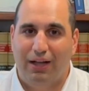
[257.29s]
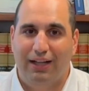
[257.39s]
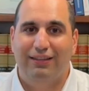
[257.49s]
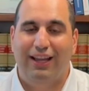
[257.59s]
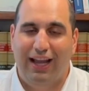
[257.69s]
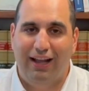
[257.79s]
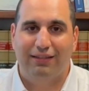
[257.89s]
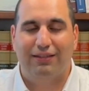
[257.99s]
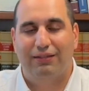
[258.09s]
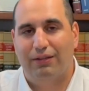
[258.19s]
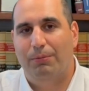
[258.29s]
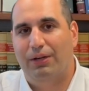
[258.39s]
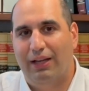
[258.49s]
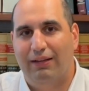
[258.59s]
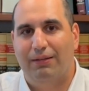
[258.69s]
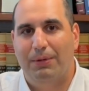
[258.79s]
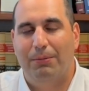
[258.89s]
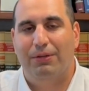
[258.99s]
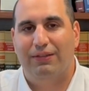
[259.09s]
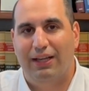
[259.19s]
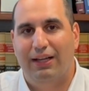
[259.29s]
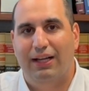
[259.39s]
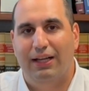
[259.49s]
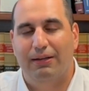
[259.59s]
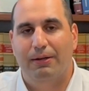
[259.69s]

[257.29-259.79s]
on task someone has to be able to stay on.